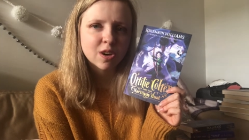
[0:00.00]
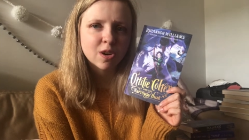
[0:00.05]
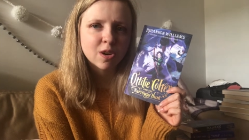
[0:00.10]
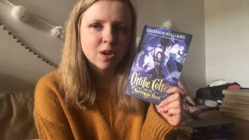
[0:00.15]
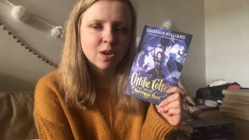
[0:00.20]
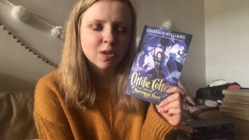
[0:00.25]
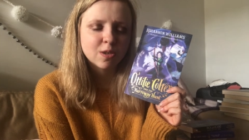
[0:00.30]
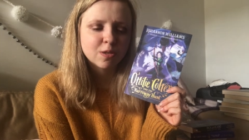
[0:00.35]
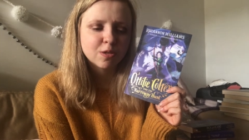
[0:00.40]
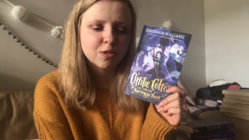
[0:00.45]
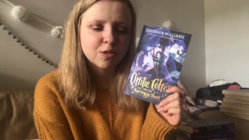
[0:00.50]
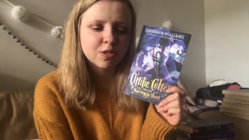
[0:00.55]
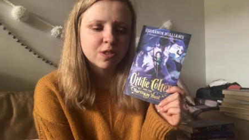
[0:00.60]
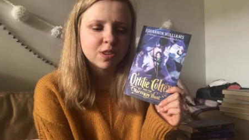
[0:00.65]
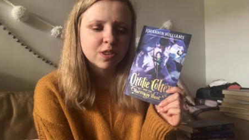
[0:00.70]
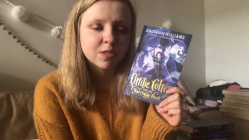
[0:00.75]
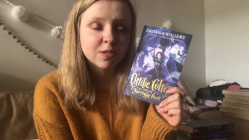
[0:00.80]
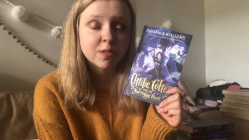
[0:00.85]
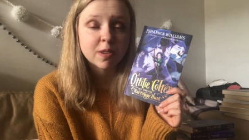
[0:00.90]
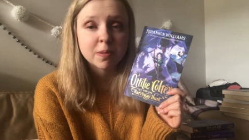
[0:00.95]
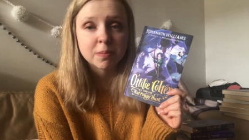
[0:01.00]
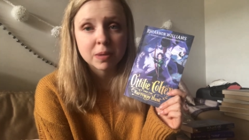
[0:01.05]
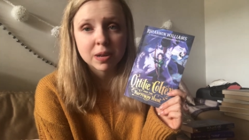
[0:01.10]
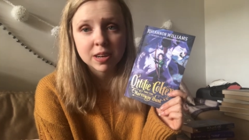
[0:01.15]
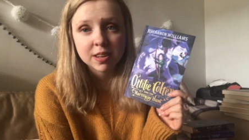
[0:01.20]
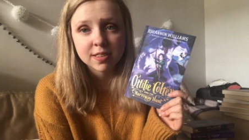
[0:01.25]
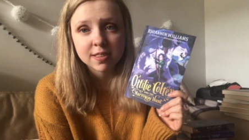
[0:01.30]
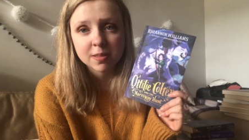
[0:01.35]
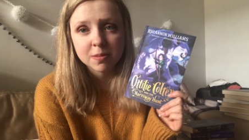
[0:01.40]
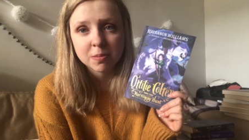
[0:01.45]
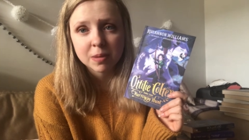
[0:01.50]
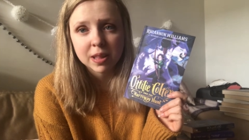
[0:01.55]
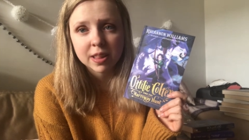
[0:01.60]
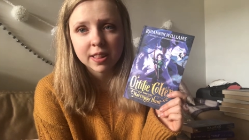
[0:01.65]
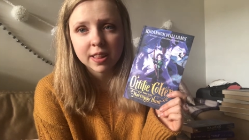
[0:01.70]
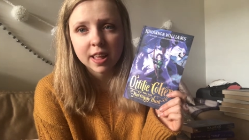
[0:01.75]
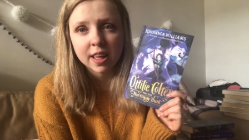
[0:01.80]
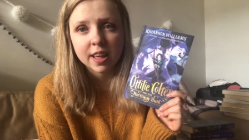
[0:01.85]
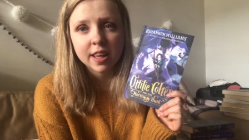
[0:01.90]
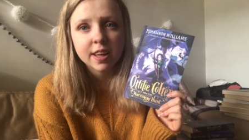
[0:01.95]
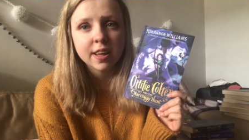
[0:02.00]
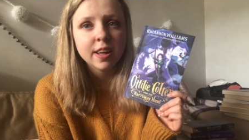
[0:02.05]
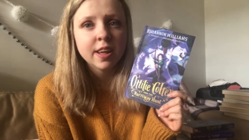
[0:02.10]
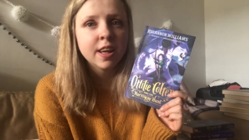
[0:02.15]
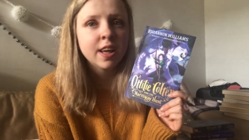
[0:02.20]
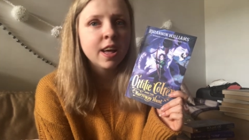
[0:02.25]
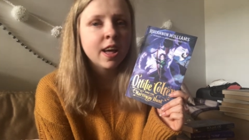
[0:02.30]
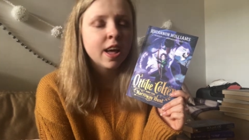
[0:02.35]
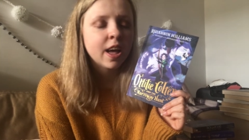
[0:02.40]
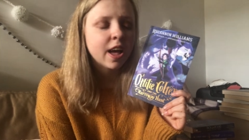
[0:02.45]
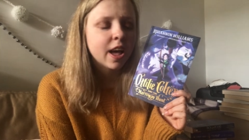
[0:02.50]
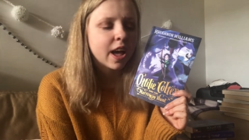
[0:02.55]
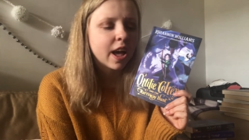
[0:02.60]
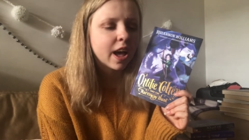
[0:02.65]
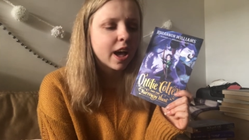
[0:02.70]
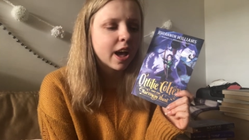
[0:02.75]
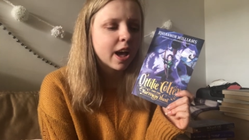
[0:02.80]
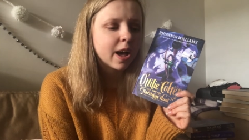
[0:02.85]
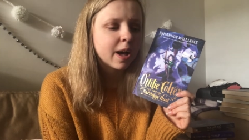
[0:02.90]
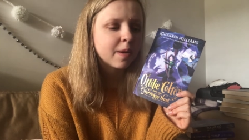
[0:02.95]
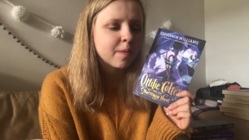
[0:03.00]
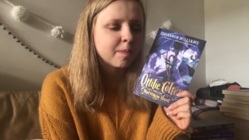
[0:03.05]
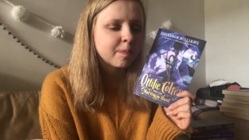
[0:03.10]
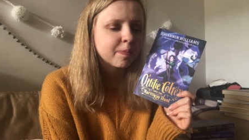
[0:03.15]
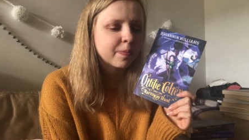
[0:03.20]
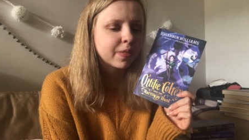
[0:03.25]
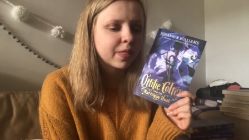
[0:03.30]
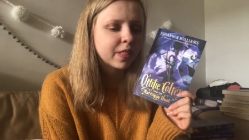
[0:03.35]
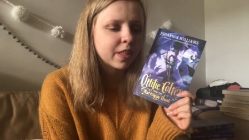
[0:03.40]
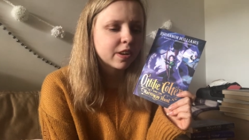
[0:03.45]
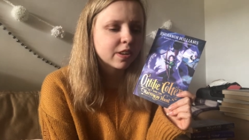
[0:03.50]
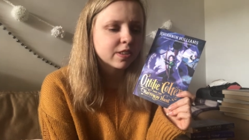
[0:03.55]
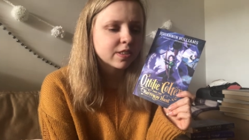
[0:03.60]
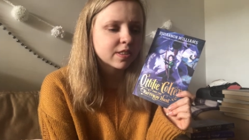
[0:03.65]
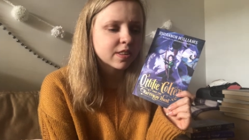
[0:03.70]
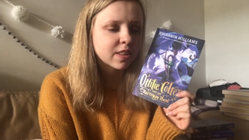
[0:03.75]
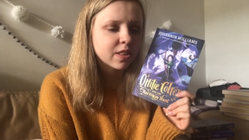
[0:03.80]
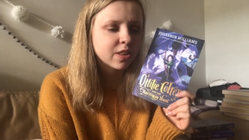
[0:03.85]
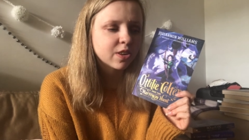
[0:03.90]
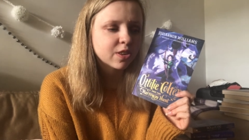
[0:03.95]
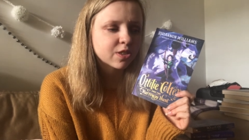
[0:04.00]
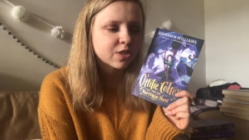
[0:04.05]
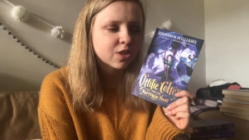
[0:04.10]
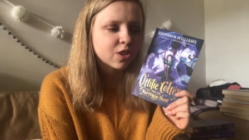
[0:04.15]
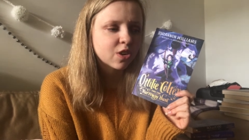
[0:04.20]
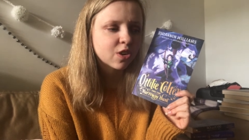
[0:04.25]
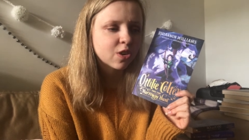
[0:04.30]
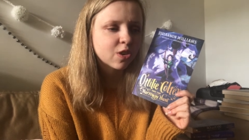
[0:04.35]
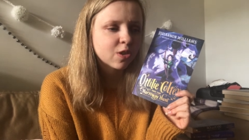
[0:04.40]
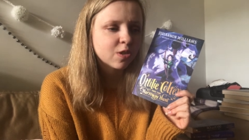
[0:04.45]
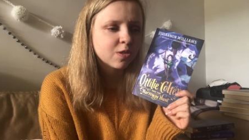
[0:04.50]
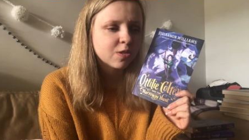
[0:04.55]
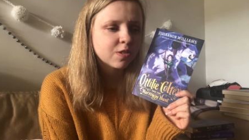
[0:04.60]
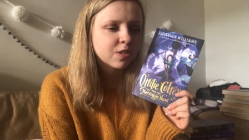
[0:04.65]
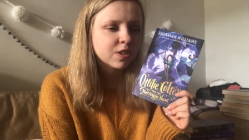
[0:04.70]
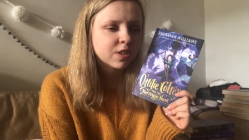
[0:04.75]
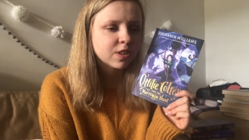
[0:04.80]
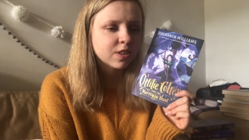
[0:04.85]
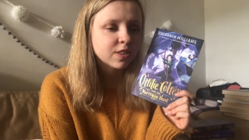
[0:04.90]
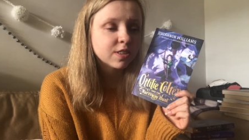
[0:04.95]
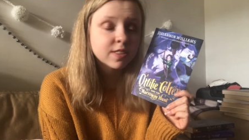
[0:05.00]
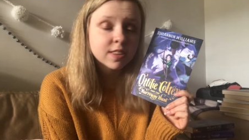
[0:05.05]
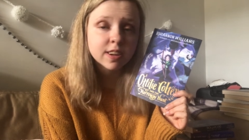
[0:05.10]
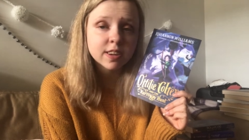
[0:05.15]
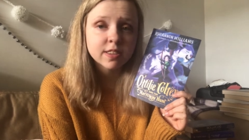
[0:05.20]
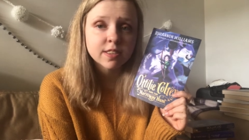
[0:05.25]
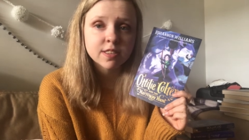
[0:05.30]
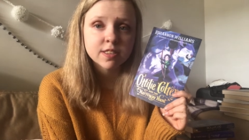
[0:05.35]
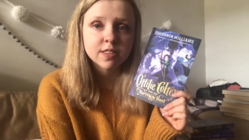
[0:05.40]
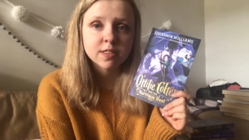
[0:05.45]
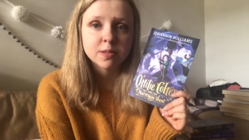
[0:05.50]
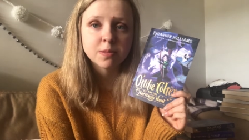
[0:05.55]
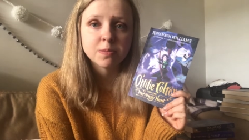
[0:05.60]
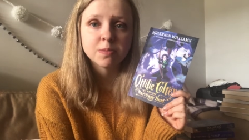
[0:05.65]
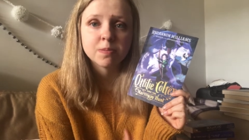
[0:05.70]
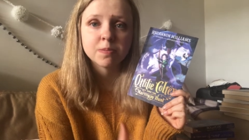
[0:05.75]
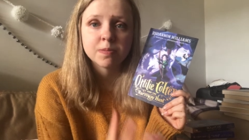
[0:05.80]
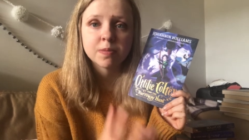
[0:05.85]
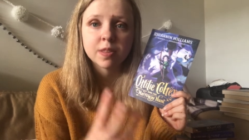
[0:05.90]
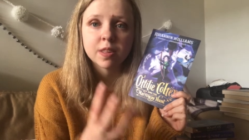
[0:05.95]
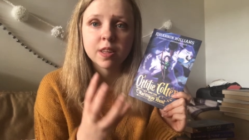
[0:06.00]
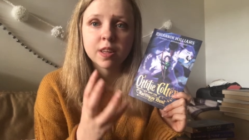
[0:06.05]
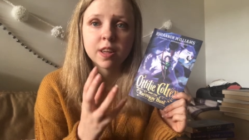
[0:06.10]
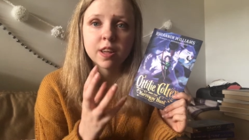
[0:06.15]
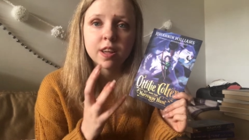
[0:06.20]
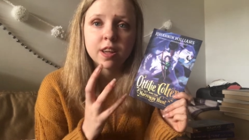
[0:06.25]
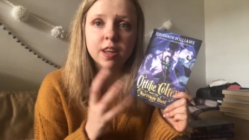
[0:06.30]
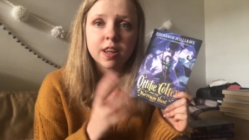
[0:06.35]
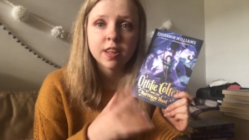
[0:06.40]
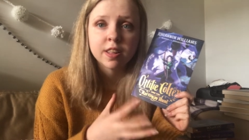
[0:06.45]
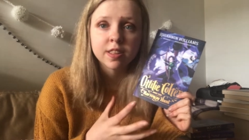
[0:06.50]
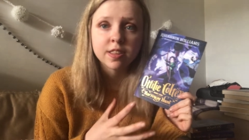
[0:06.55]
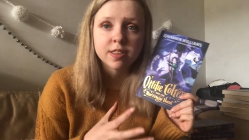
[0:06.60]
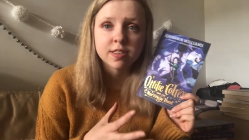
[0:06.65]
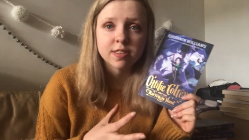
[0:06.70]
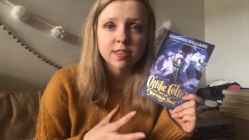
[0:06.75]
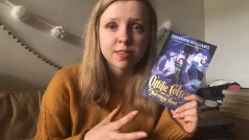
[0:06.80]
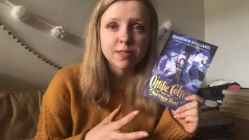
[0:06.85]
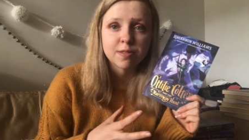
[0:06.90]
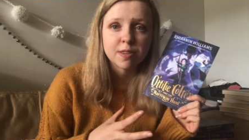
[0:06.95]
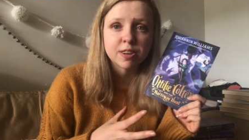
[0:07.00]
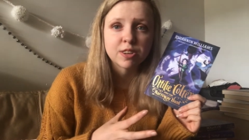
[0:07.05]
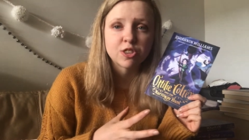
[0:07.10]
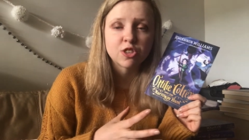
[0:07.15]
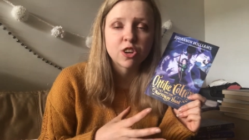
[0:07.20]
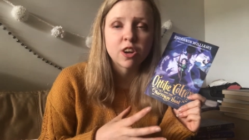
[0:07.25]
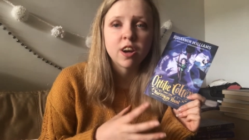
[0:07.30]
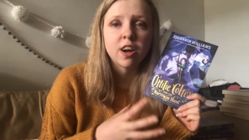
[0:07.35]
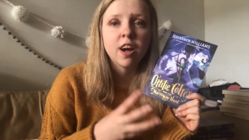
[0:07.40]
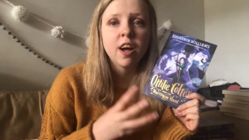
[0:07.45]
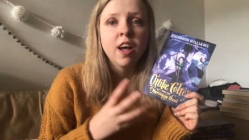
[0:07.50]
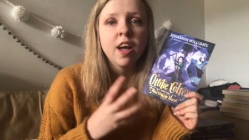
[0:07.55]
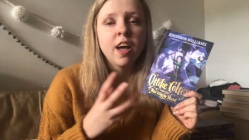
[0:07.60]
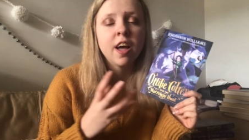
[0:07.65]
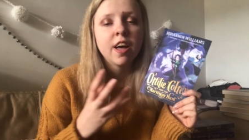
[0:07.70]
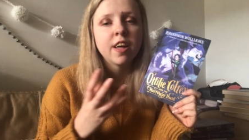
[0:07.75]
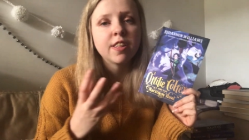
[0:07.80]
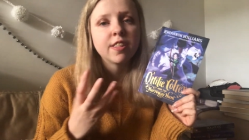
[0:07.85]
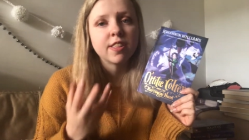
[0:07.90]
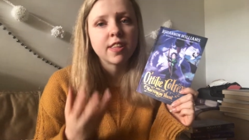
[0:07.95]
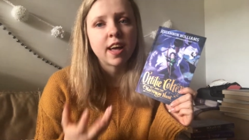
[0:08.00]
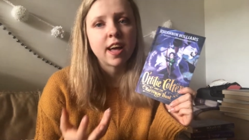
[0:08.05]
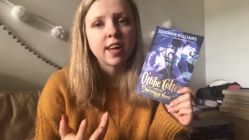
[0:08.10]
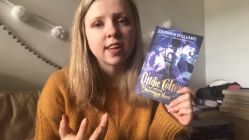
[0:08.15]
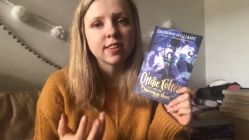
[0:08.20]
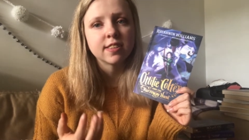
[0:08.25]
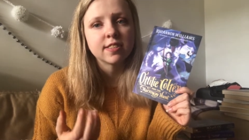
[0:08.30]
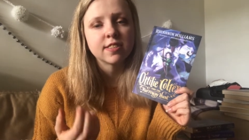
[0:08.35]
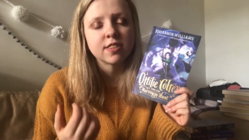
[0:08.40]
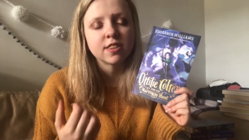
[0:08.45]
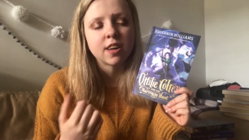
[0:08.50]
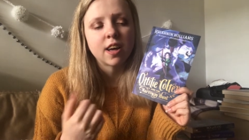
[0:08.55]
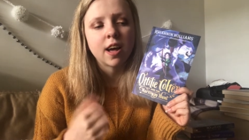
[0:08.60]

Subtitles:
of feminism in there. There is a lot of sexism in this adventure that